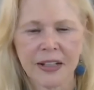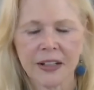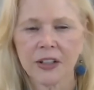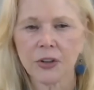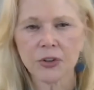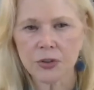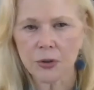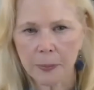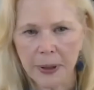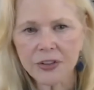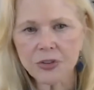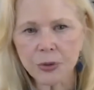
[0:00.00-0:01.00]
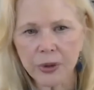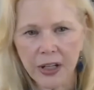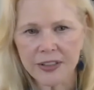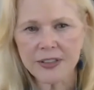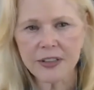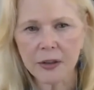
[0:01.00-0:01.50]
You know, so a backstory
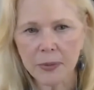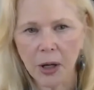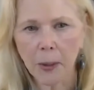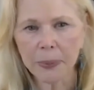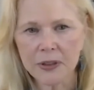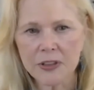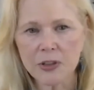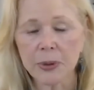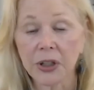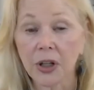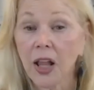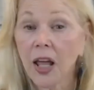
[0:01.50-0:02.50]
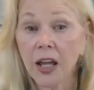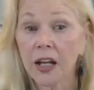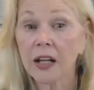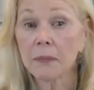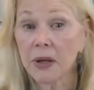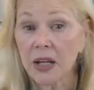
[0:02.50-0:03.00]
has to come out piecemeal and
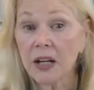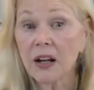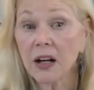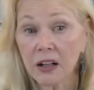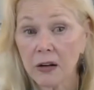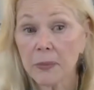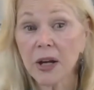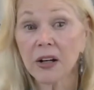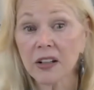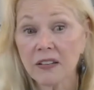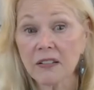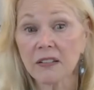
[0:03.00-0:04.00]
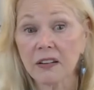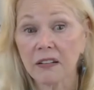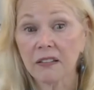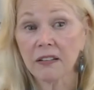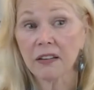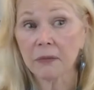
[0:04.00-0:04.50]
it may not come out easily.
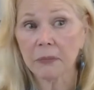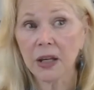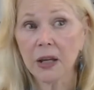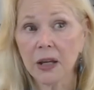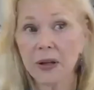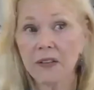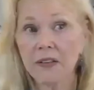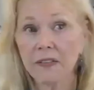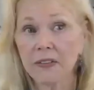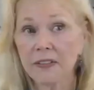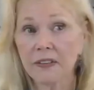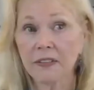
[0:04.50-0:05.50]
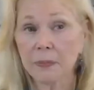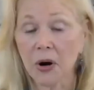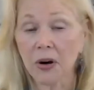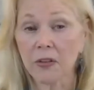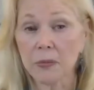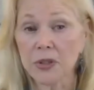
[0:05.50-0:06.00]
It may be that this is
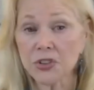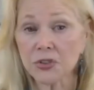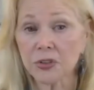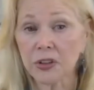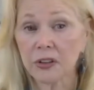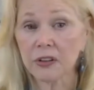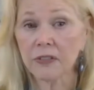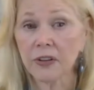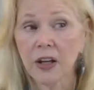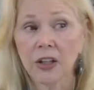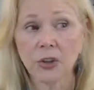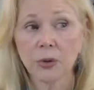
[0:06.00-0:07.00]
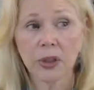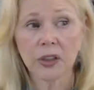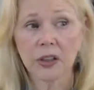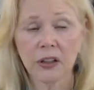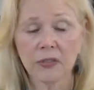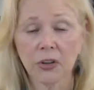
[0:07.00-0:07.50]
part of the mystery of you
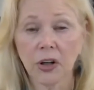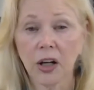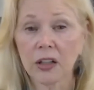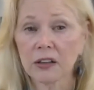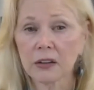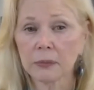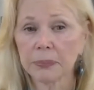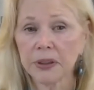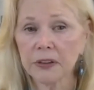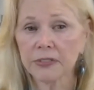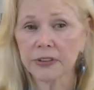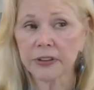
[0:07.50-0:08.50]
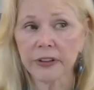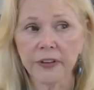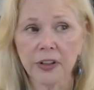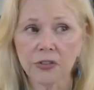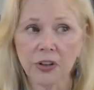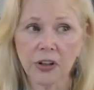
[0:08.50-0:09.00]
uncover a little bit of it and
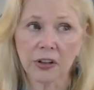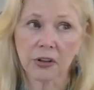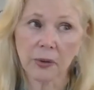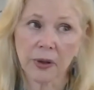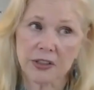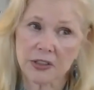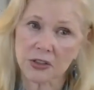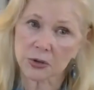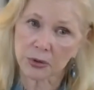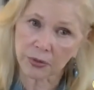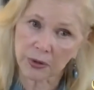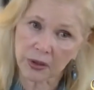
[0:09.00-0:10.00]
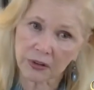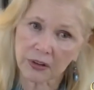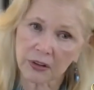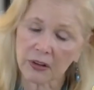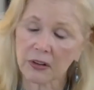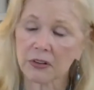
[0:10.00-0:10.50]
then you've got to go ask two or three other
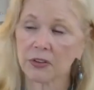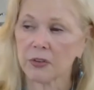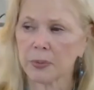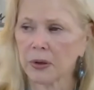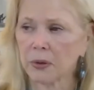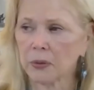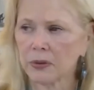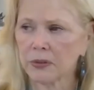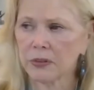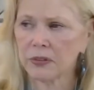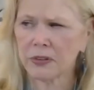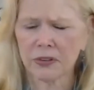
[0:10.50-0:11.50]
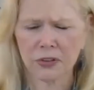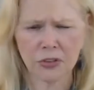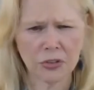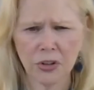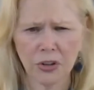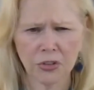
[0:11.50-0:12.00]
characters about, well, did
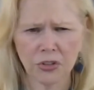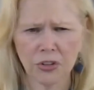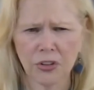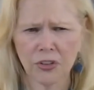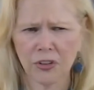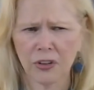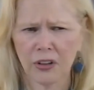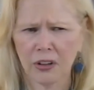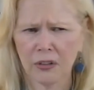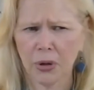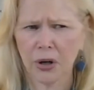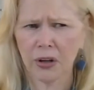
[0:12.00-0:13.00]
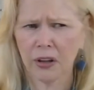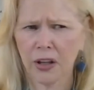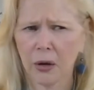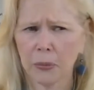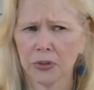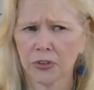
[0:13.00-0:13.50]
you know she's a part of
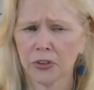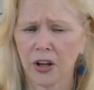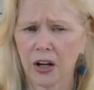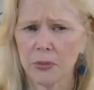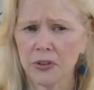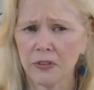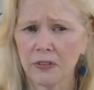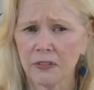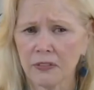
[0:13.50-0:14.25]
Gamblers Anonymous?